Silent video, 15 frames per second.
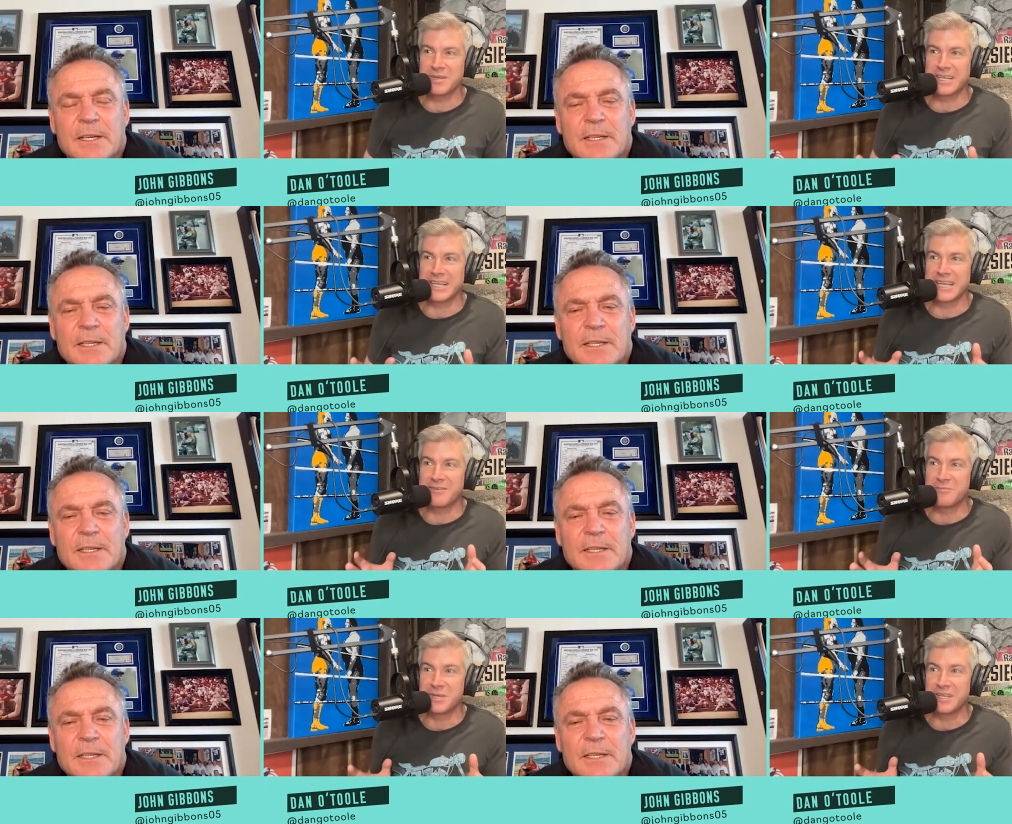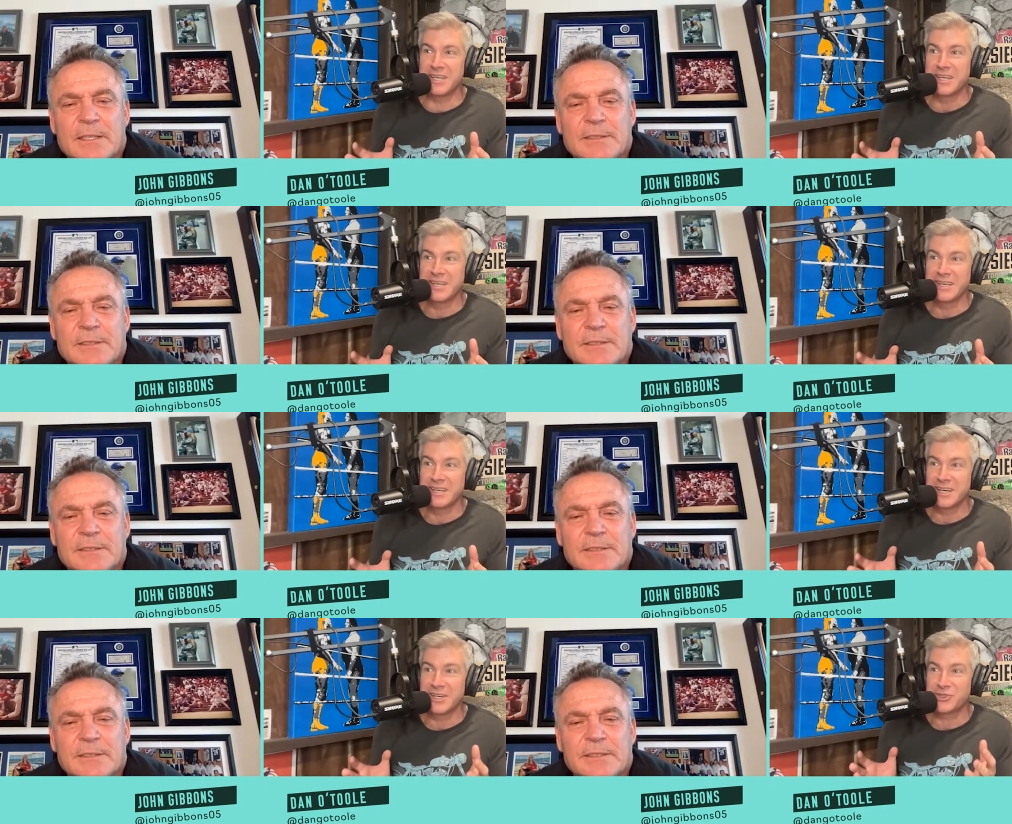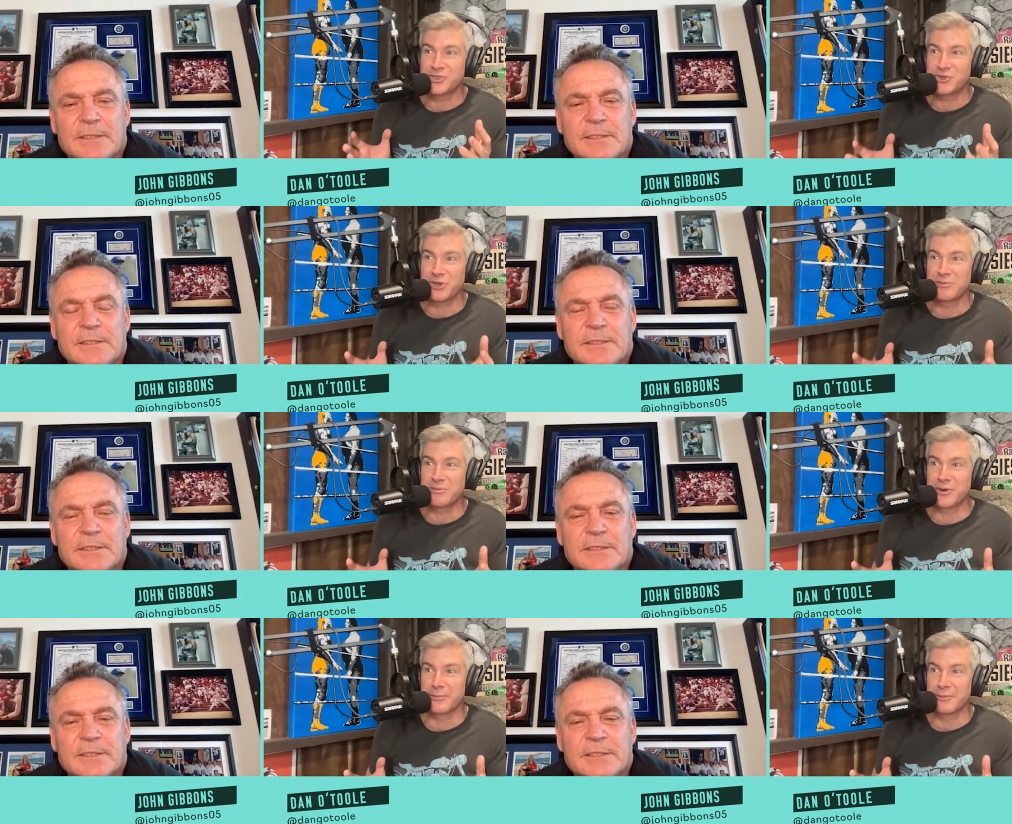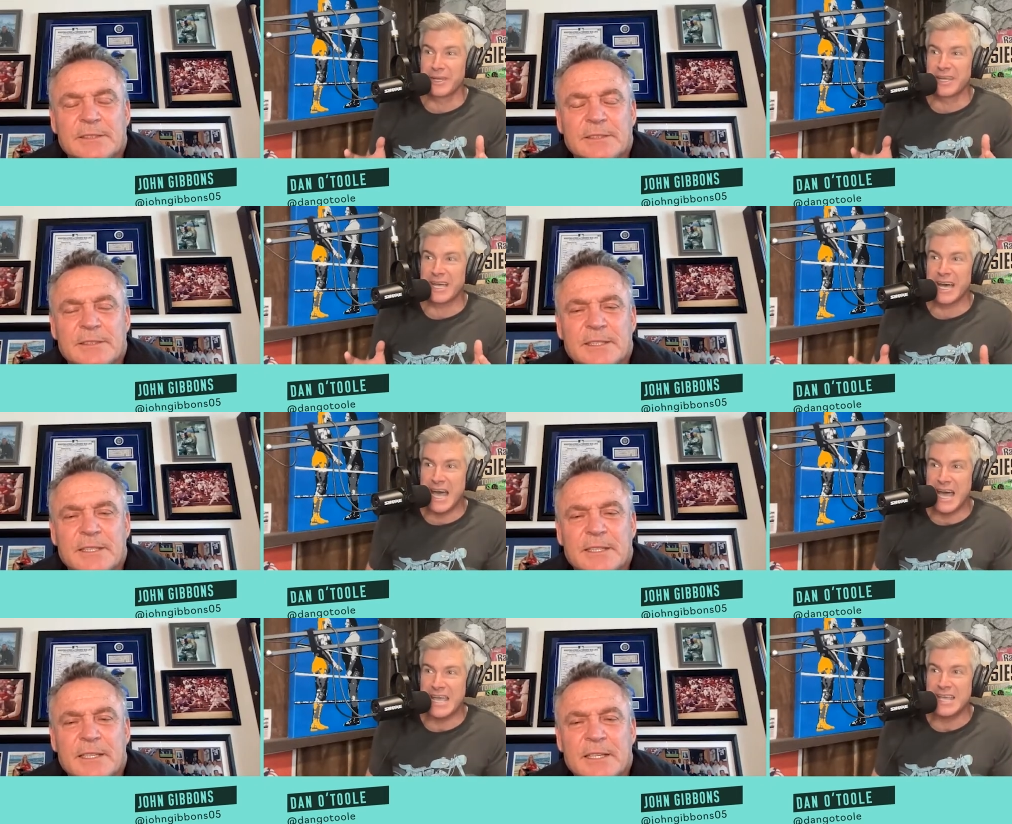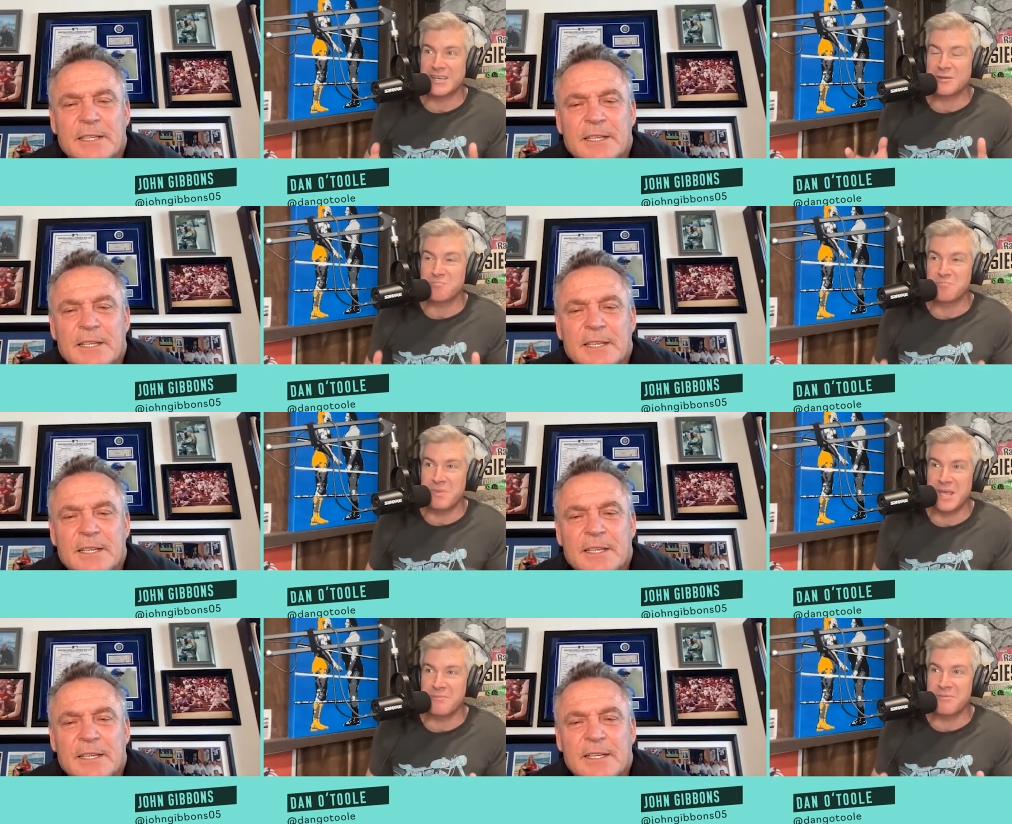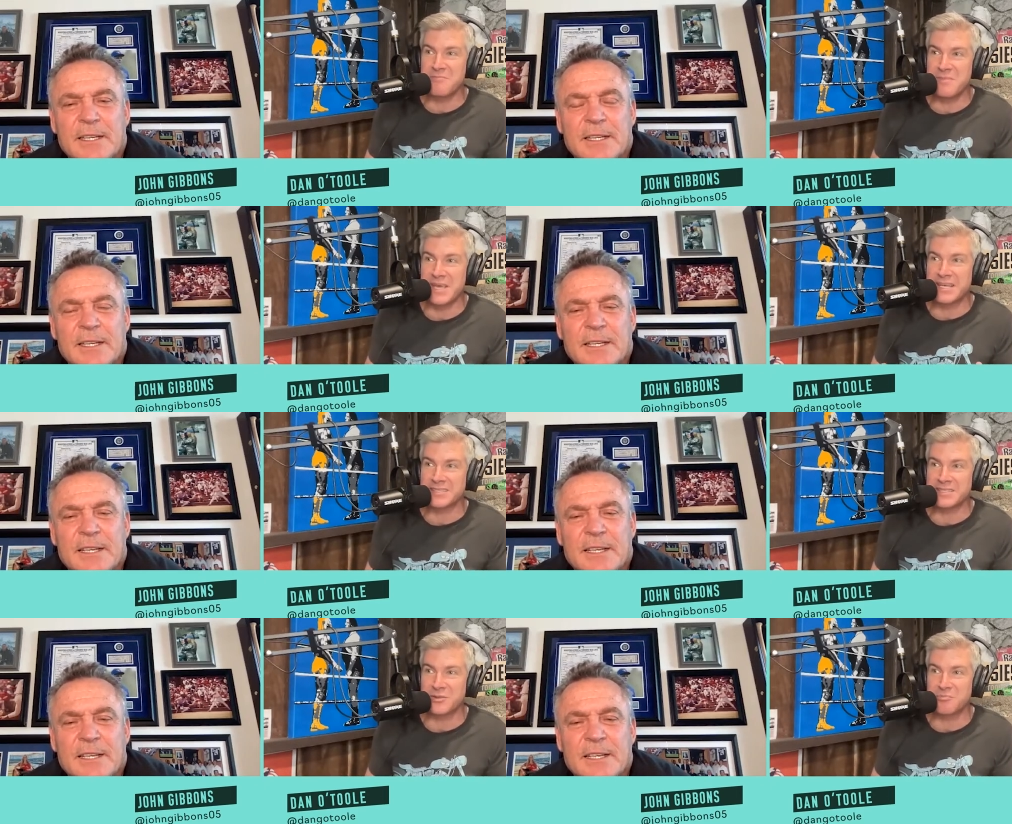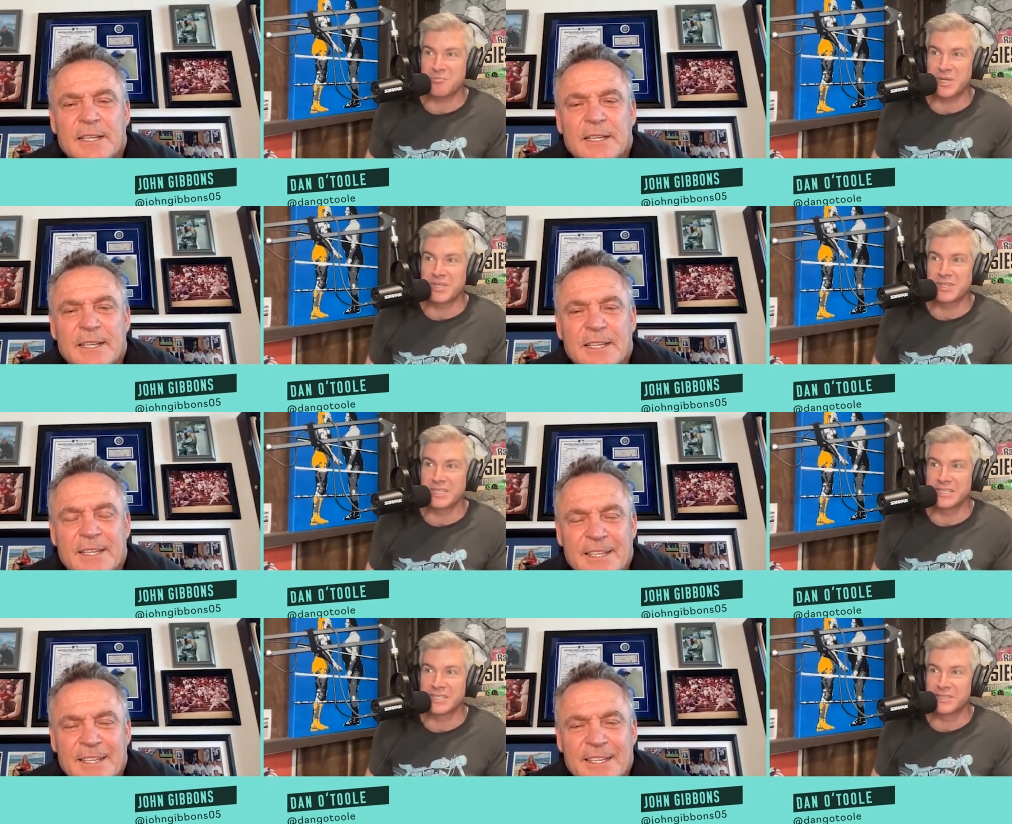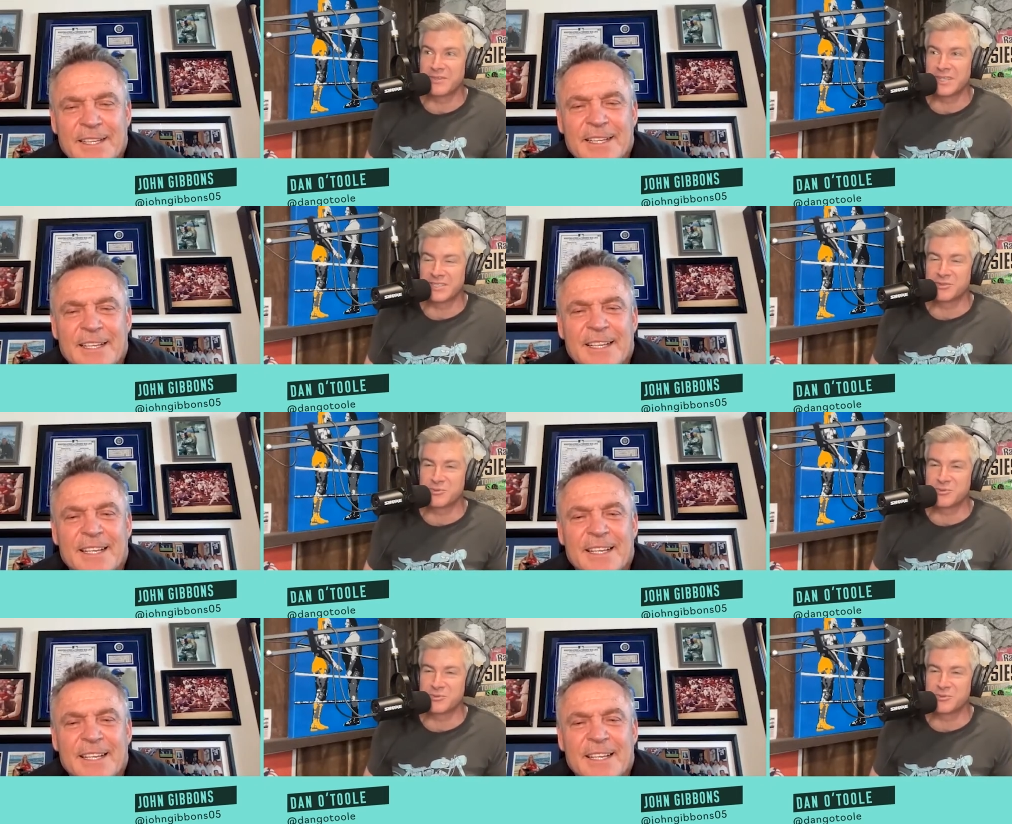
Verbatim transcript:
Speaker 1: And it gave me a dream where I'm like, I could maybe make it to the big leagues if I